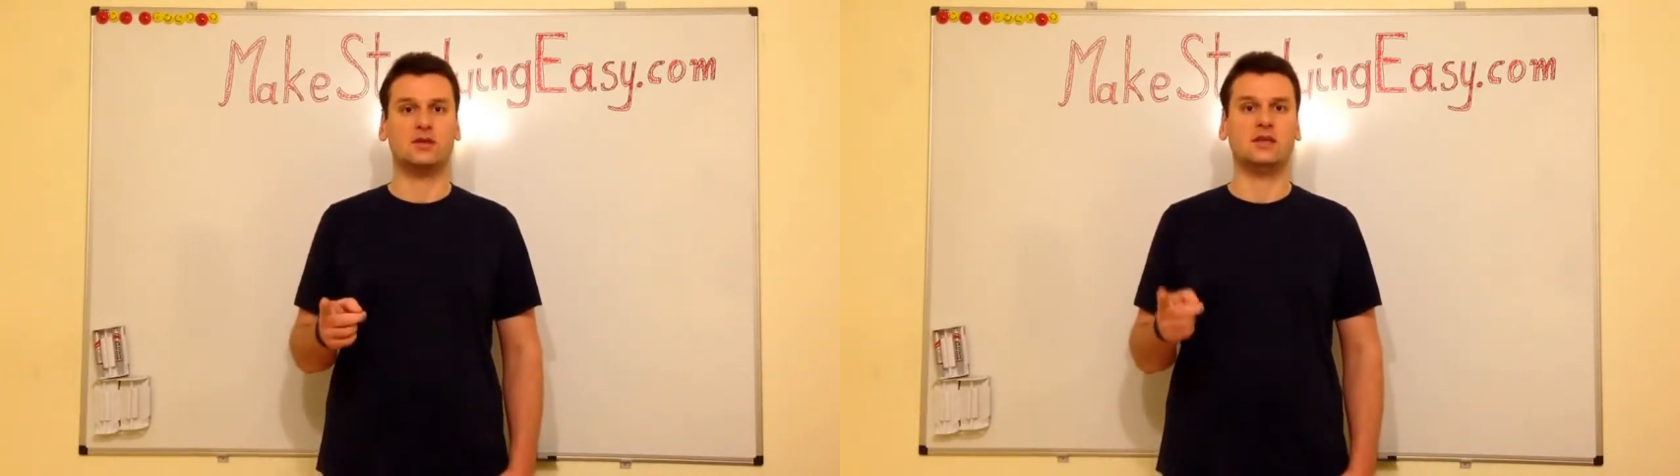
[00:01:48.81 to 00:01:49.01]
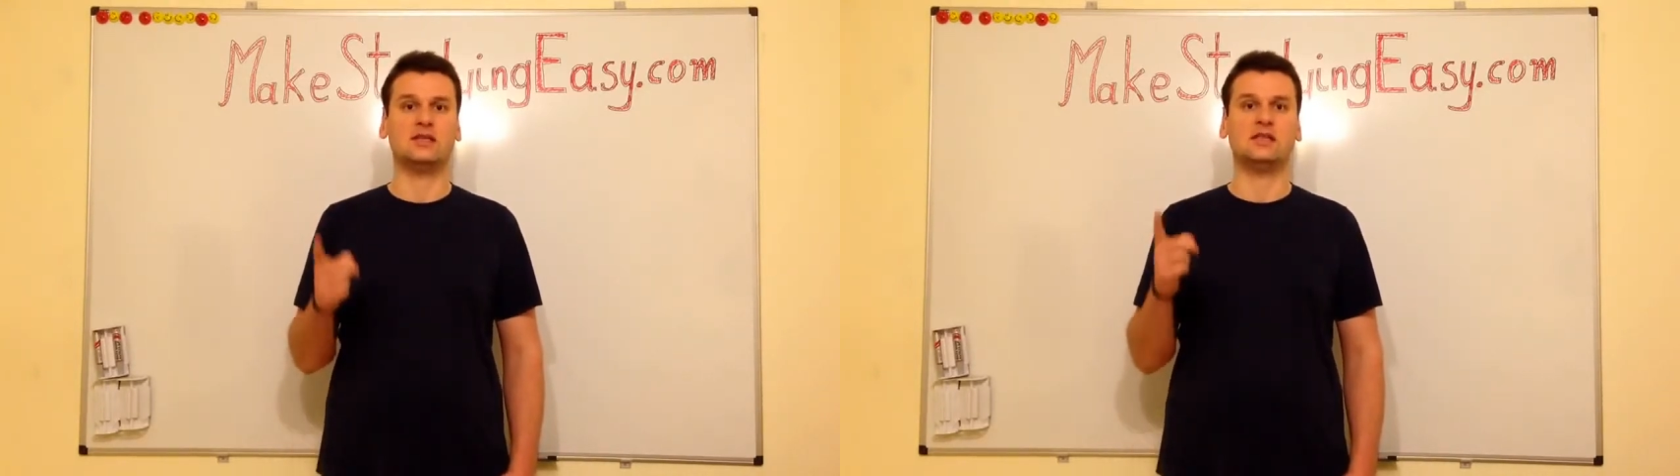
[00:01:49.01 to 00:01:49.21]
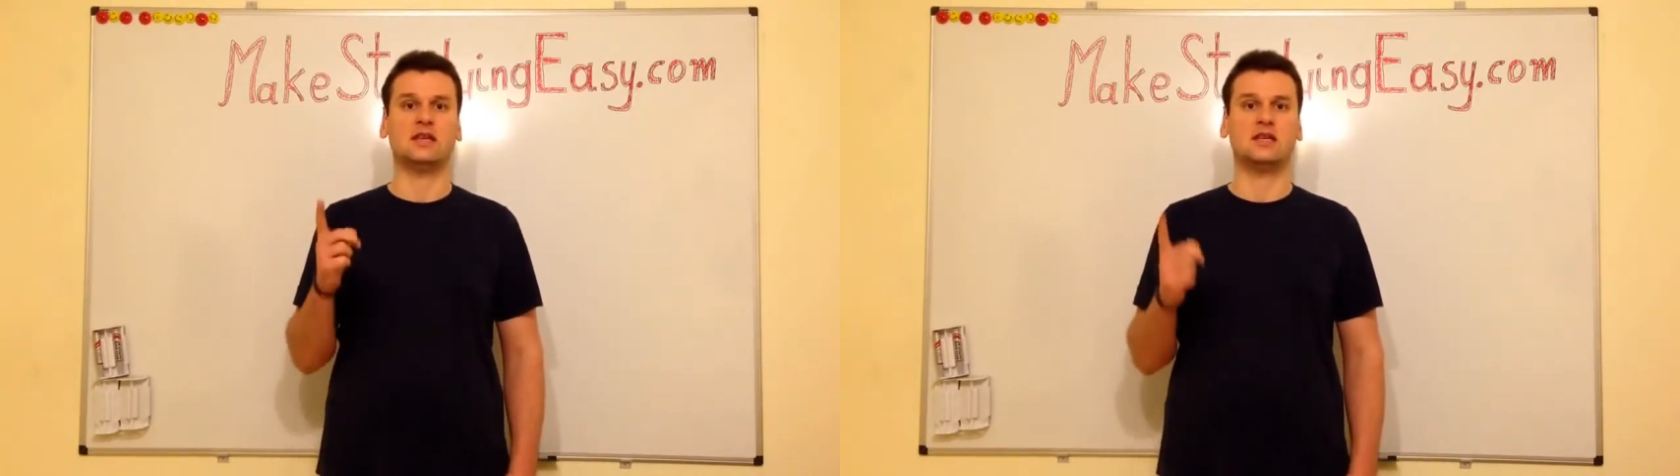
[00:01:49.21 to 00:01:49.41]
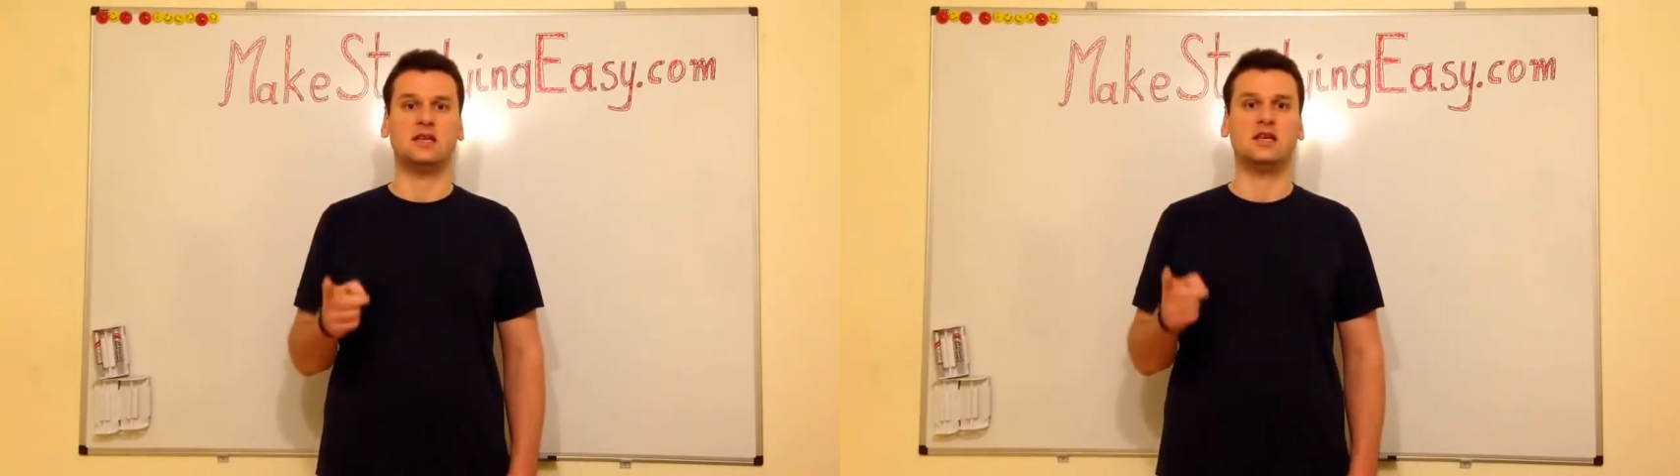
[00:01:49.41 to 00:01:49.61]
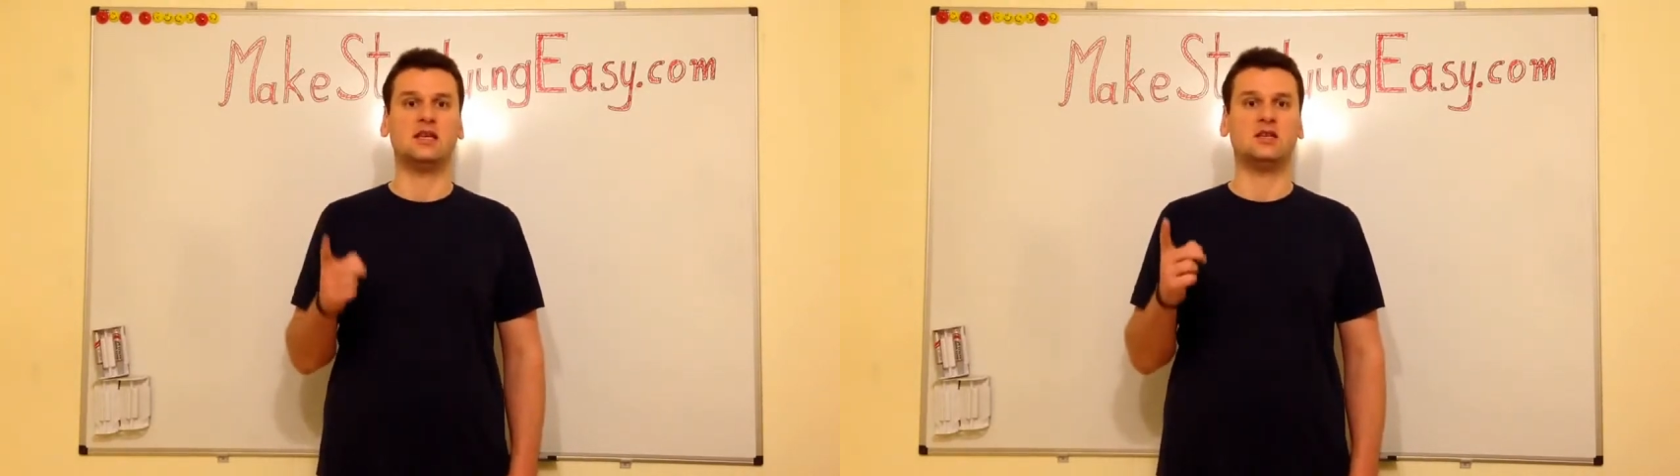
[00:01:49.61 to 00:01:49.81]
is the
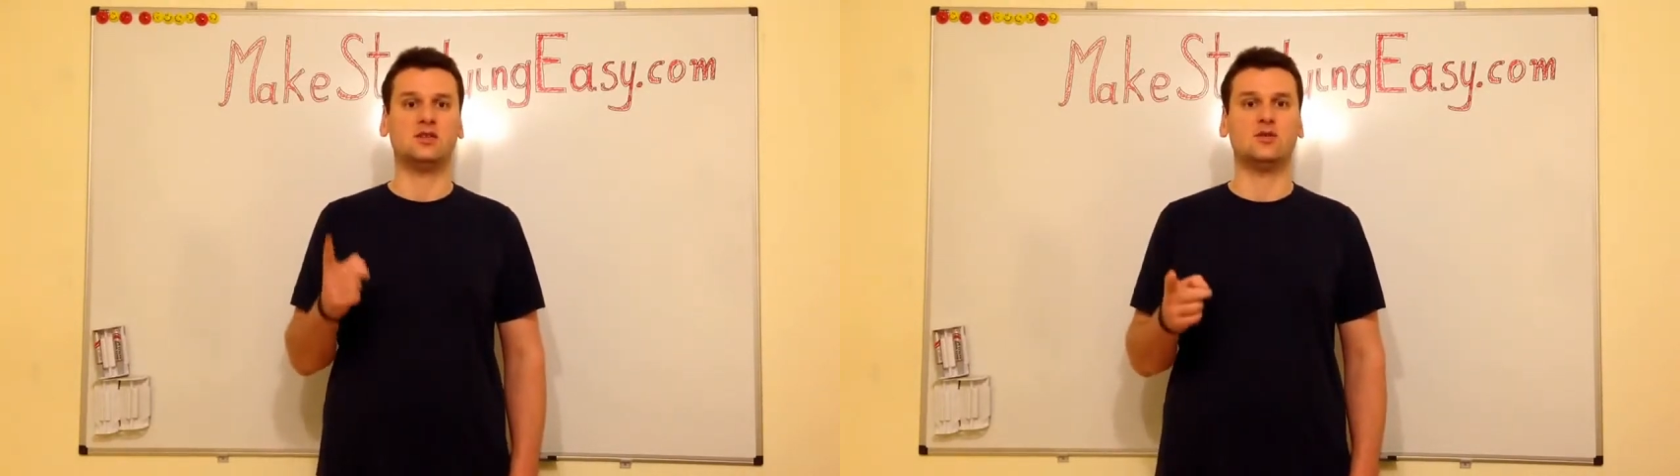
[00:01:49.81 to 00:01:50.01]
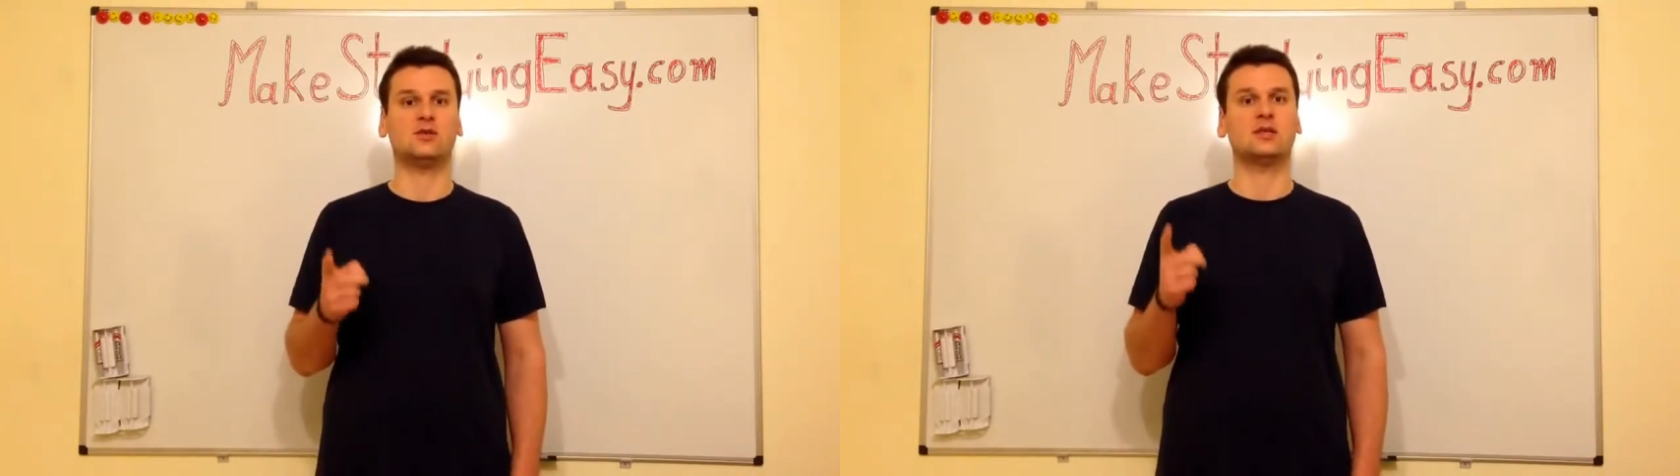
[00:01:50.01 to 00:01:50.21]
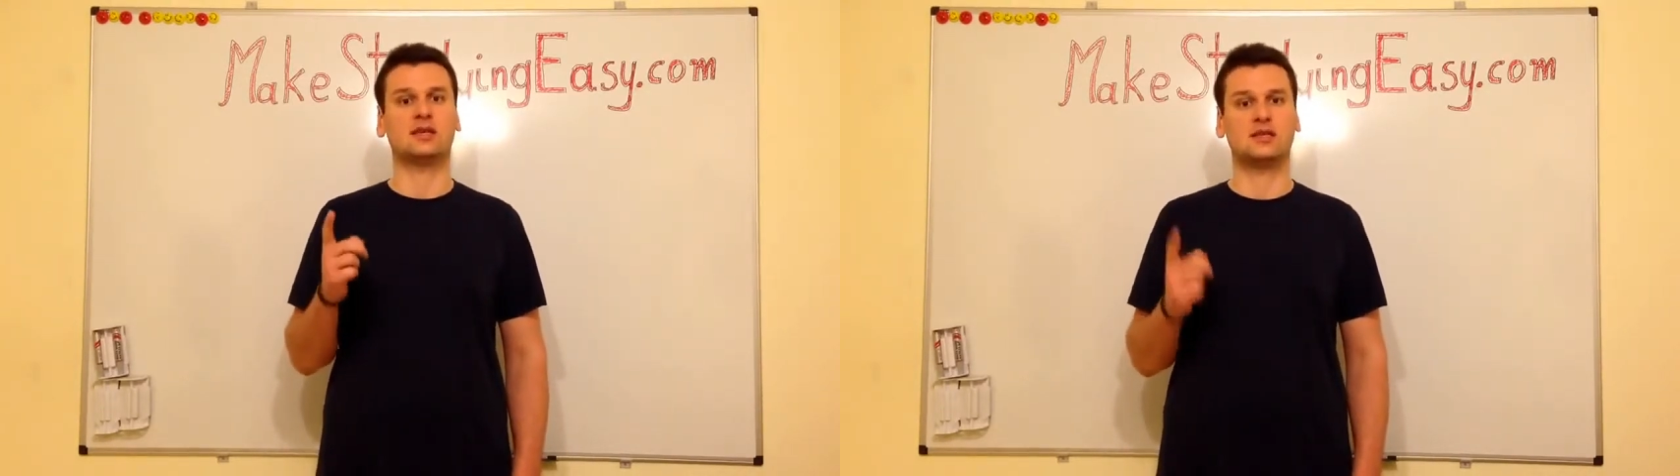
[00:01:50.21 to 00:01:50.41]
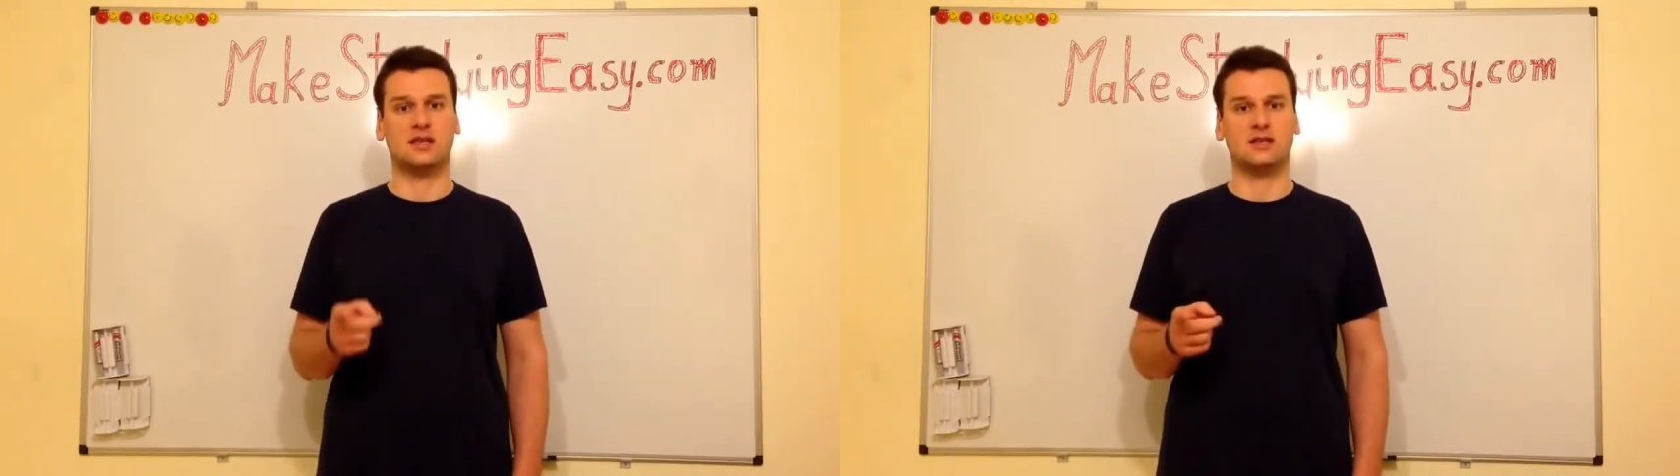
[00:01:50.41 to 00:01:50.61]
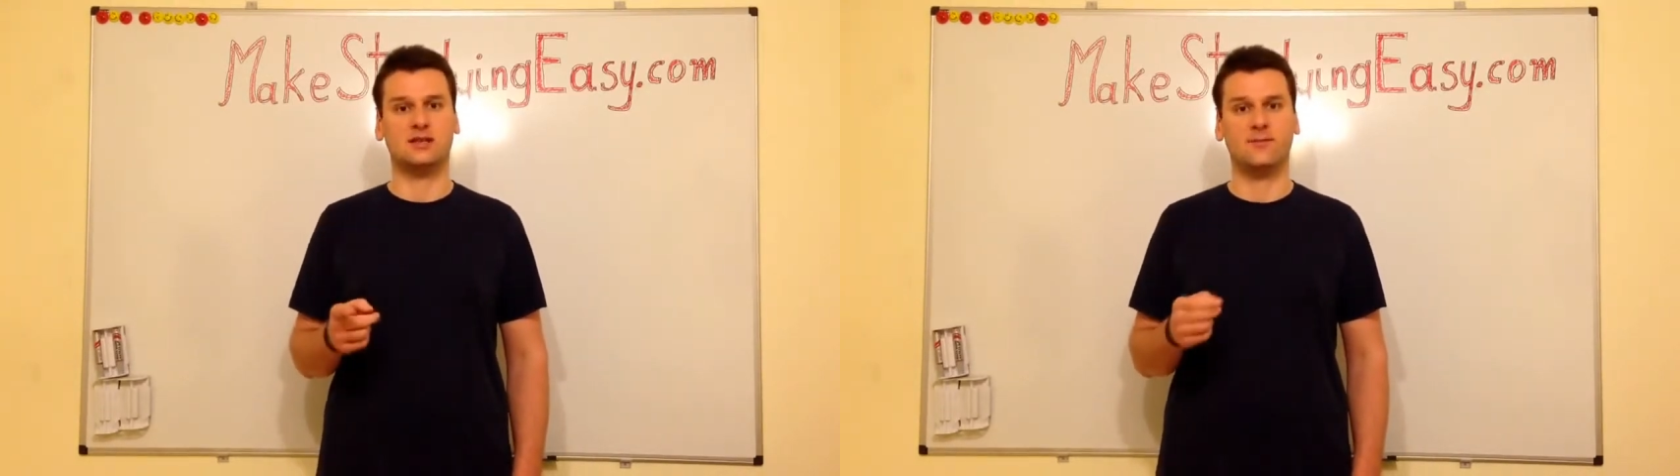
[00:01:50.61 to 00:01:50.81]
key to
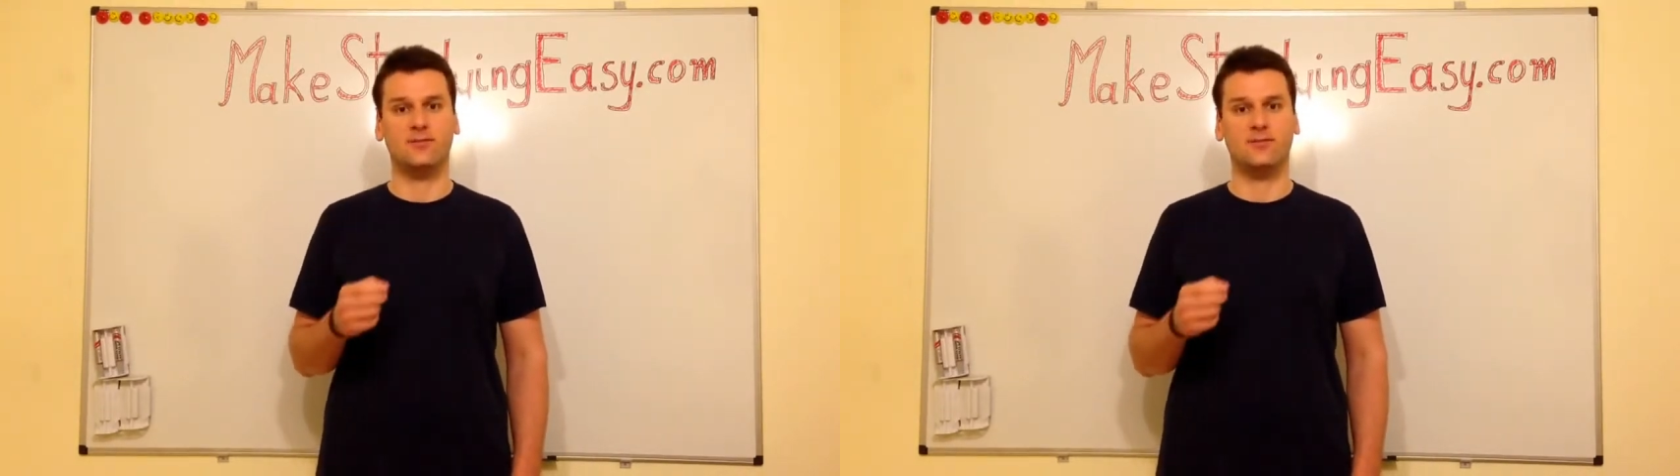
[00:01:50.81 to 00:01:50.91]
success.